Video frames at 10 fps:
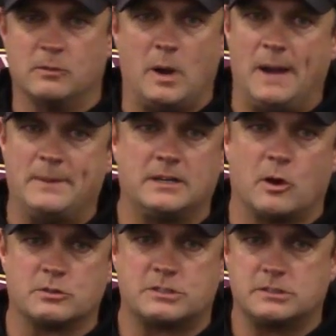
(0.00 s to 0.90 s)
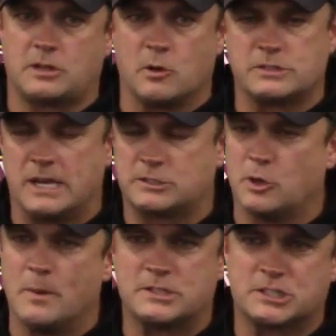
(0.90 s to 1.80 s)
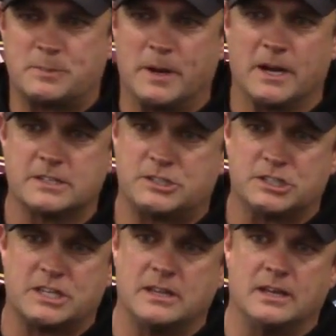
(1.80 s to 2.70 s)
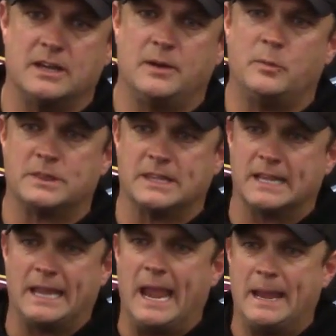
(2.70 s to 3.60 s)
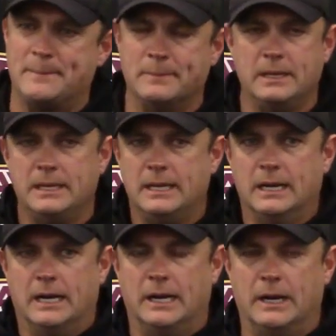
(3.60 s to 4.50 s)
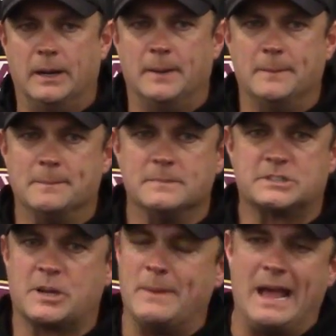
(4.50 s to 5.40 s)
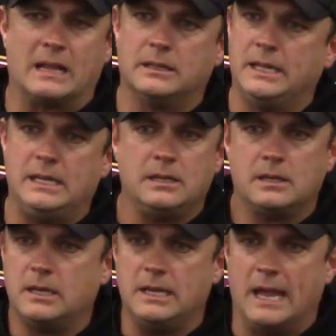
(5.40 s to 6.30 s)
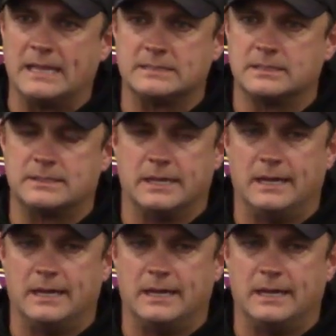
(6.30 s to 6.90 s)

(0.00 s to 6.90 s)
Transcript: I mean, Coach has so much experience just in the within the game. Schematically, he hasn't.